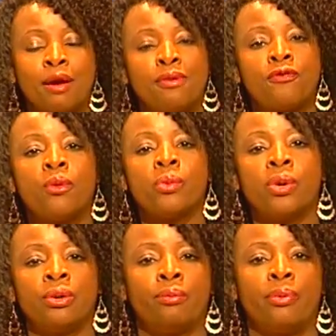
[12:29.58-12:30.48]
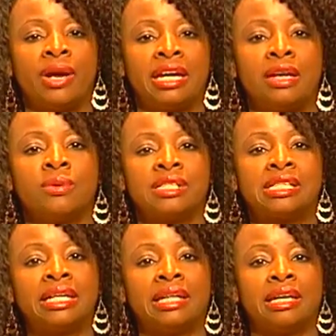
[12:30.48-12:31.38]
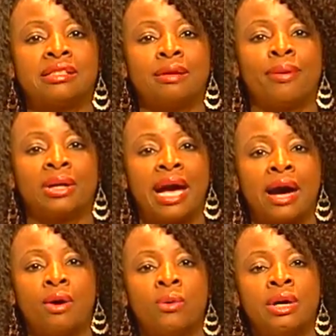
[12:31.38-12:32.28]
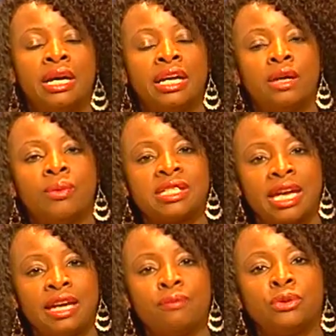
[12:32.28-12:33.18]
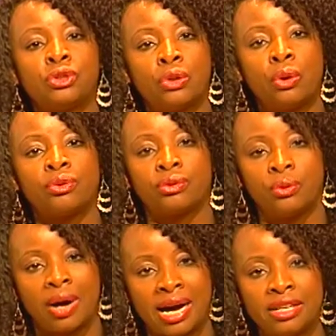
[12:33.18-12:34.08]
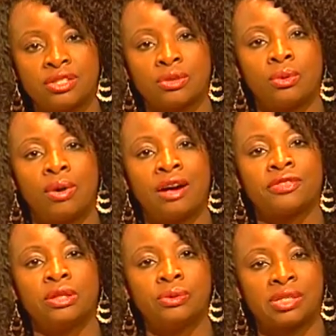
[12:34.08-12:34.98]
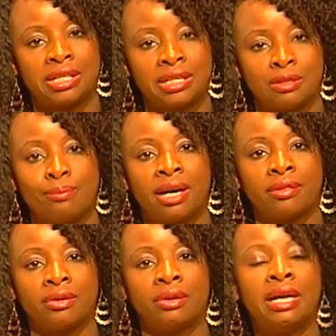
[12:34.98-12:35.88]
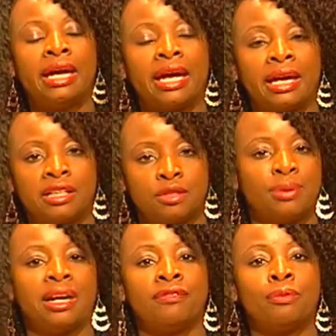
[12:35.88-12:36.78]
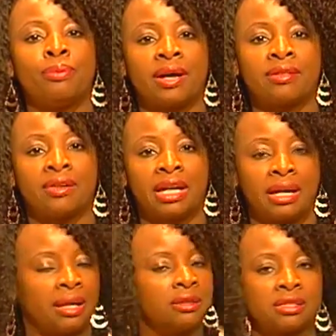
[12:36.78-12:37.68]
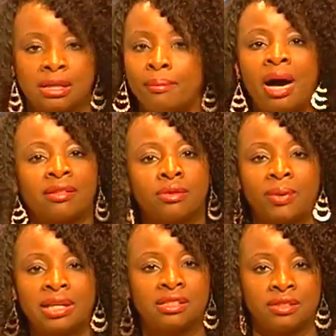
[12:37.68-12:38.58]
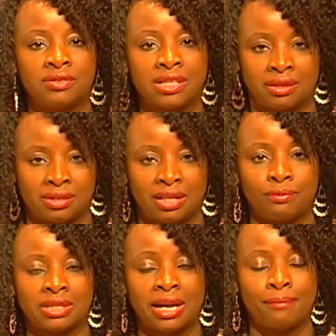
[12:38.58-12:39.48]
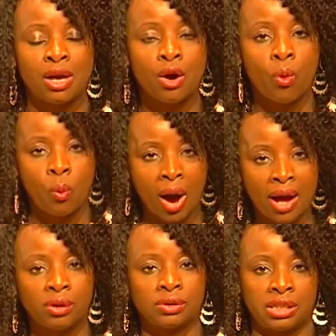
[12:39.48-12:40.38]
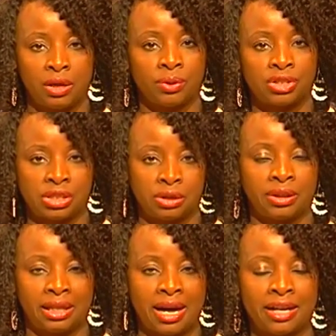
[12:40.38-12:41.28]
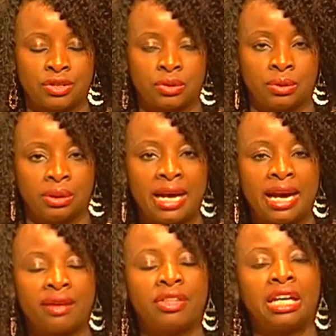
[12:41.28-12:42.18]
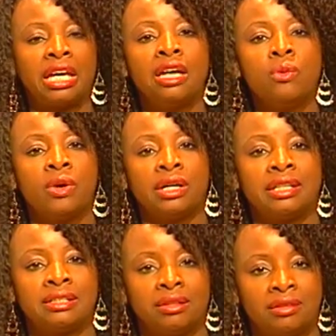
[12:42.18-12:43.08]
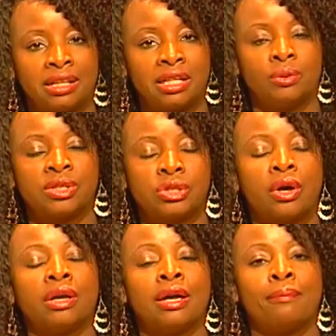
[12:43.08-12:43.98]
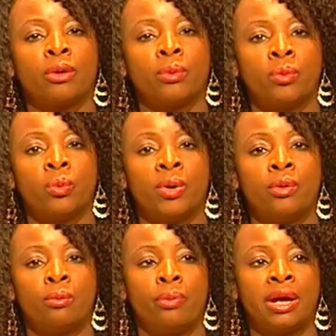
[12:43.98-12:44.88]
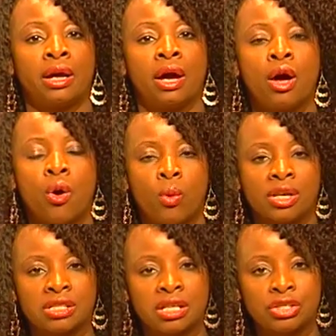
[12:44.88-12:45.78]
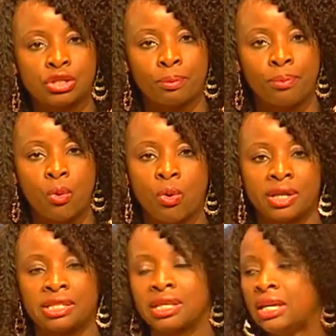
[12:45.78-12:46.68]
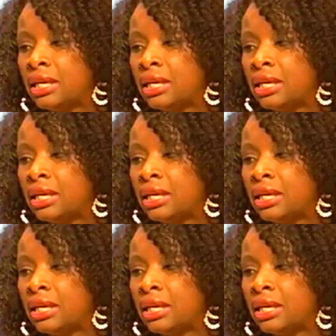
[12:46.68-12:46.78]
Before we went on break, he was telling us about how he was able to go through high school after losing his mother and his beloved brother and some other relatives at the same time while he was still in high school. And the key word that he was talking about when we went on break was support.